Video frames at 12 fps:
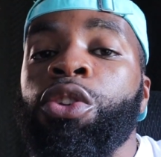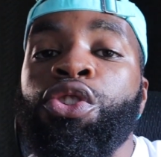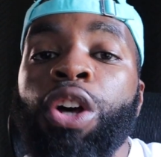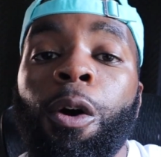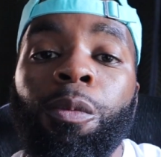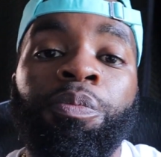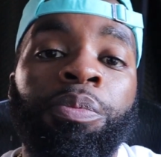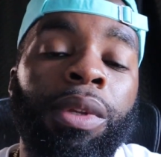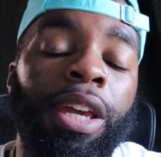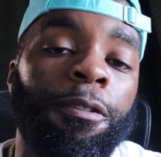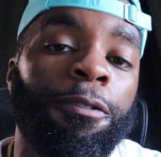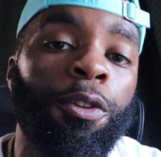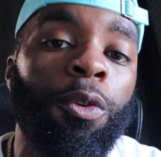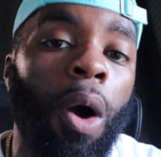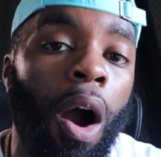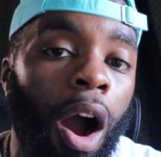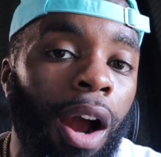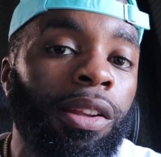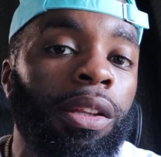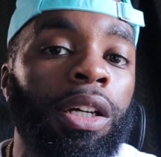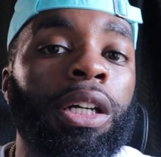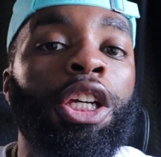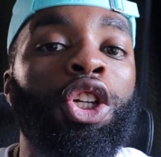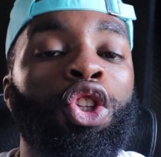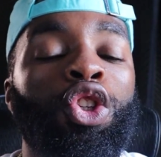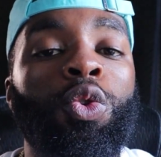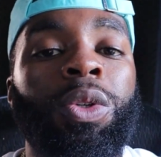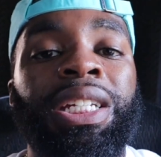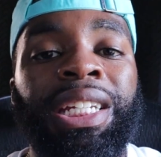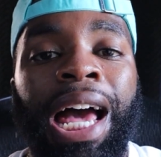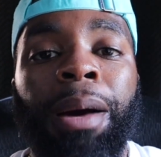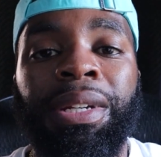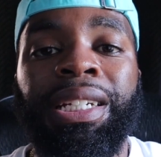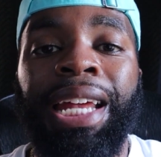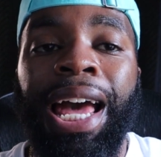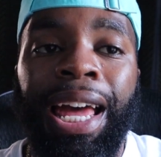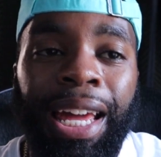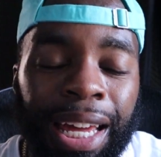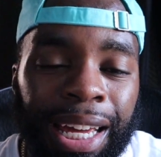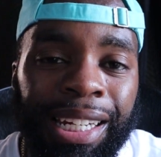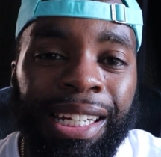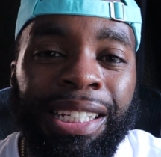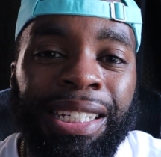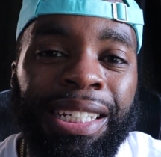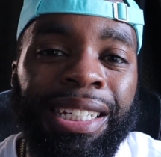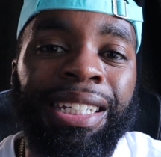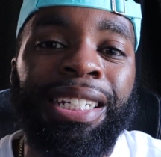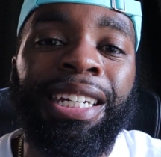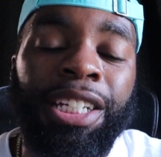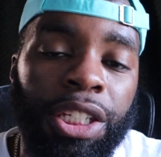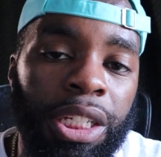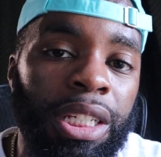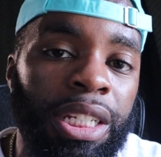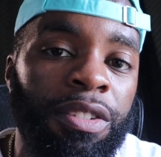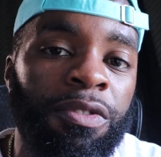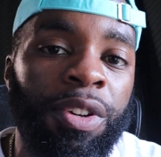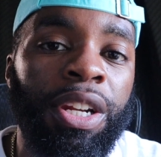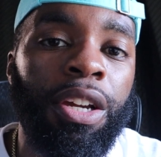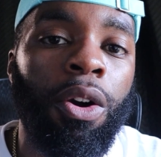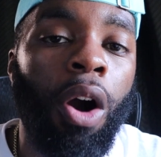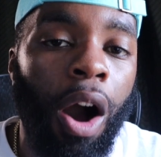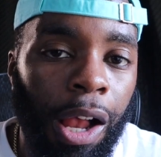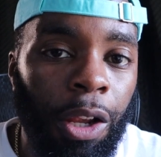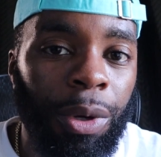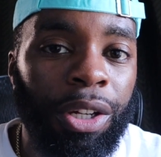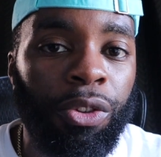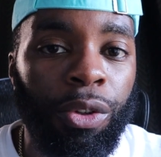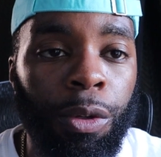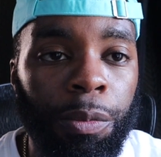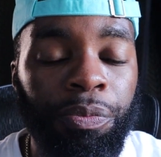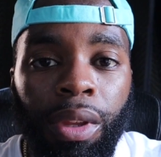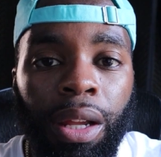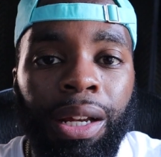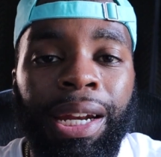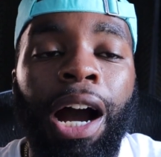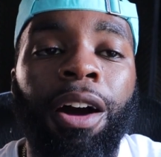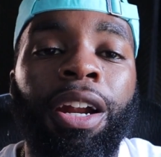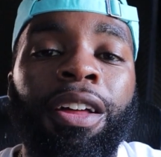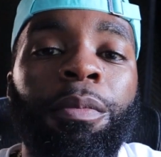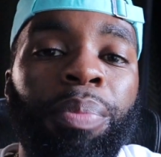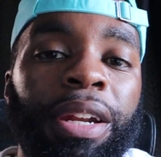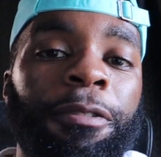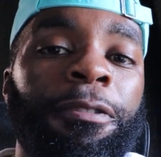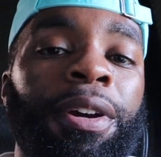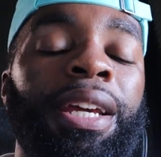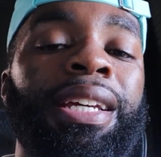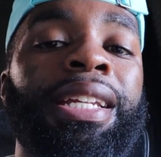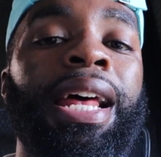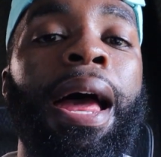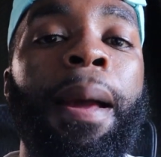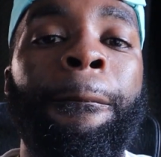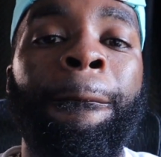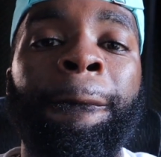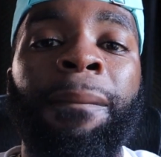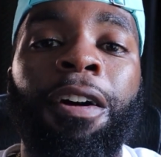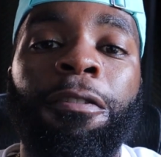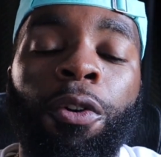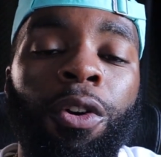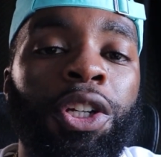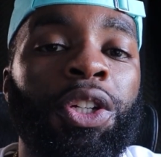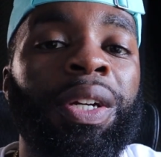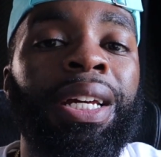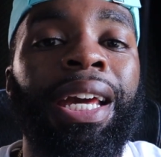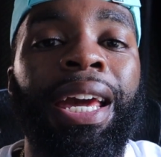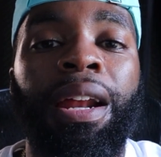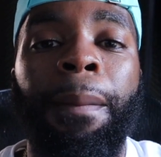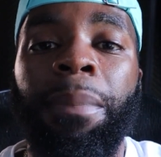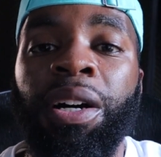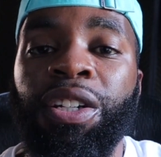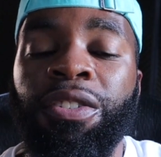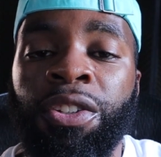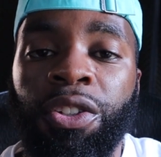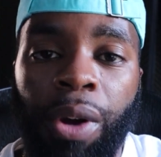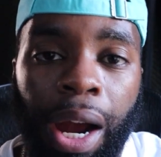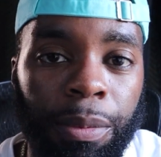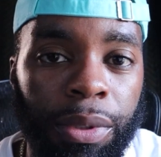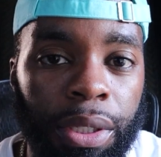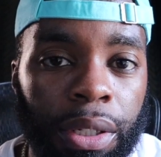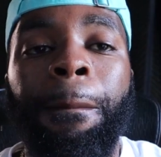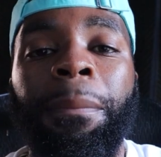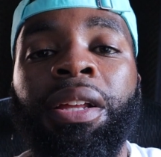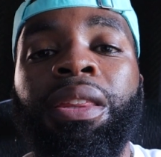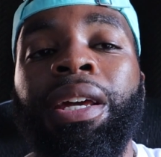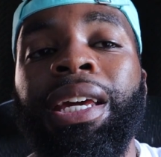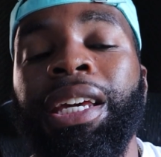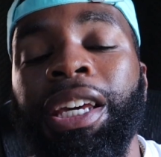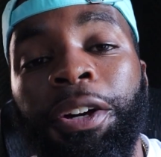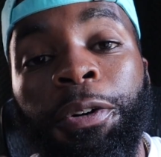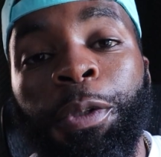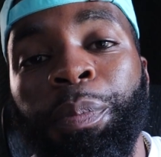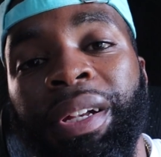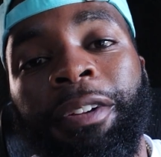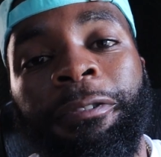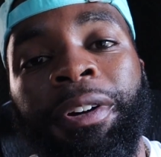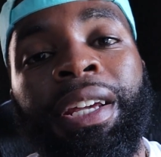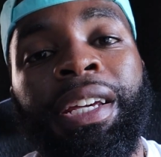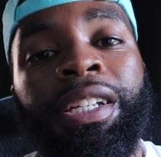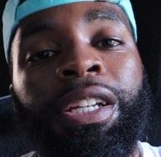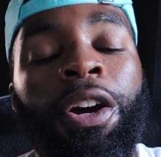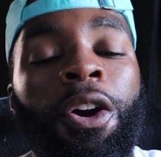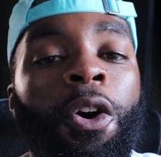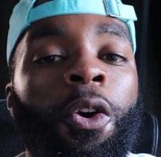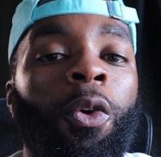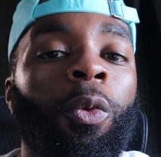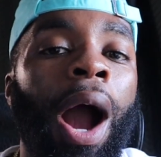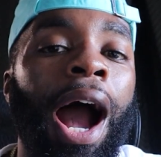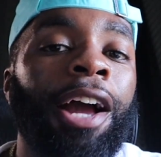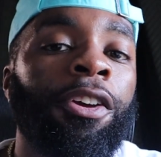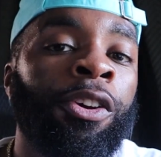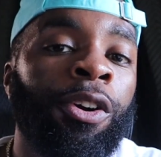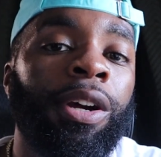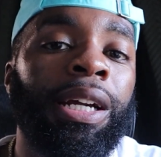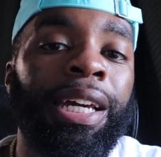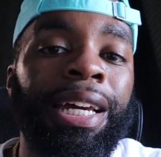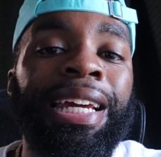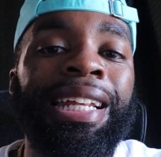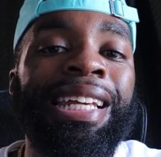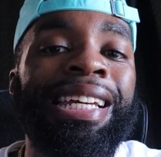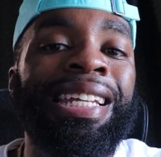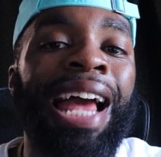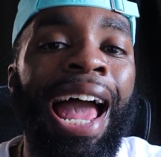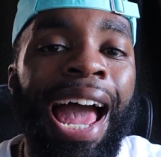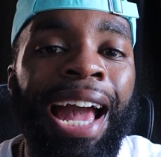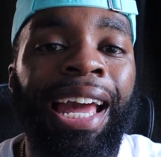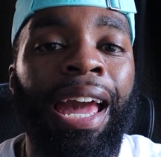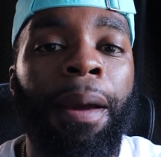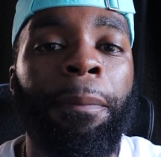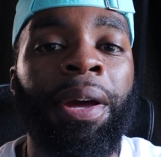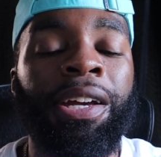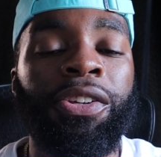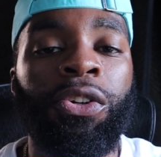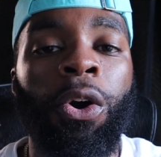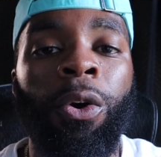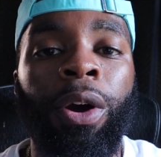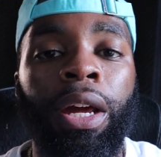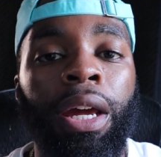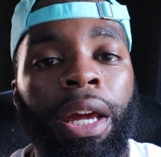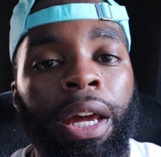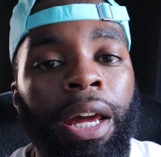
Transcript: So if you are looking to establish that, then stick to this video all the way through. Now, another benefit is that, of course, you can gain a bunch of subscribers, but the huge benefit is while you're getting these ad campaigns going